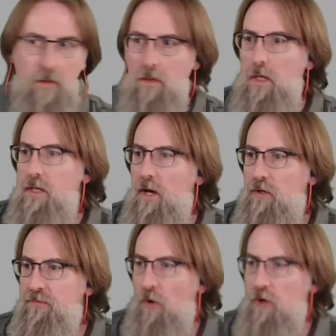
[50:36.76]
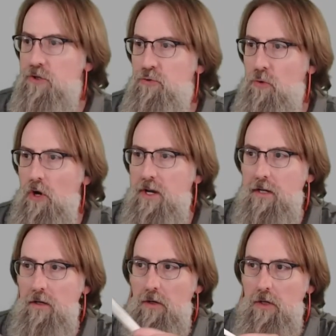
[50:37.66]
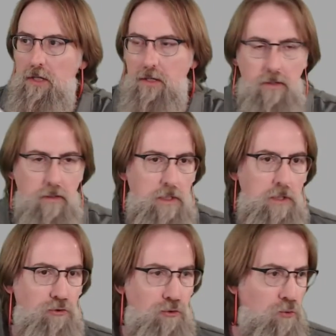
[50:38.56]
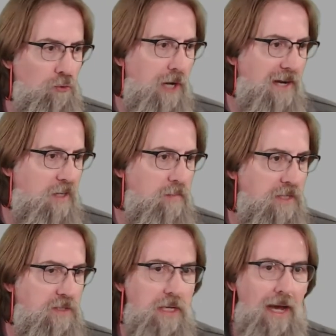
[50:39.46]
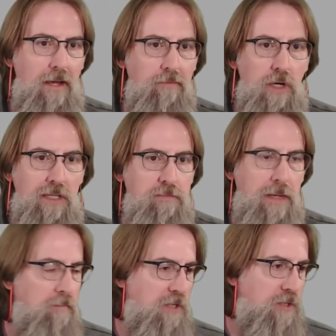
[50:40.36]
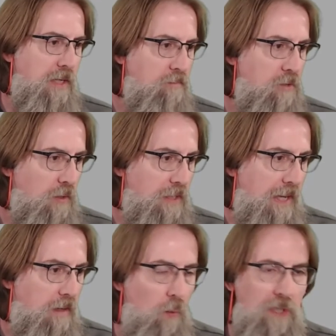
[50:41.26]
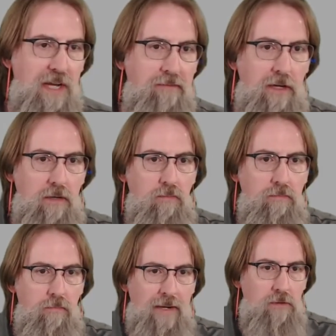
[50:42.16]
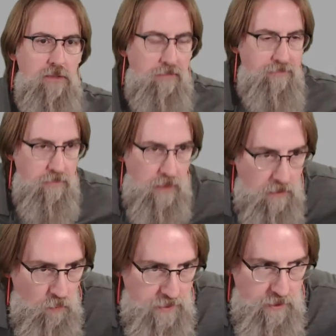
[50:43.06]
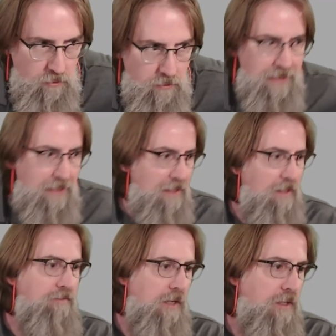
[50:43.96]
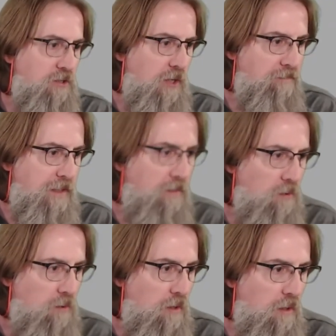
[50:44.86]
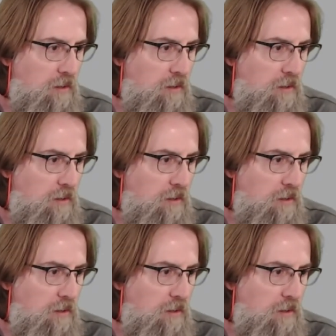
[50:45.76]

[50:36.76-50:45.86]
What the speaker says: Now, as far as drawing on Google Documents, I have not spent much time doing that. Once I found Microsoft OneNote, I've kind of jumped in whole hog.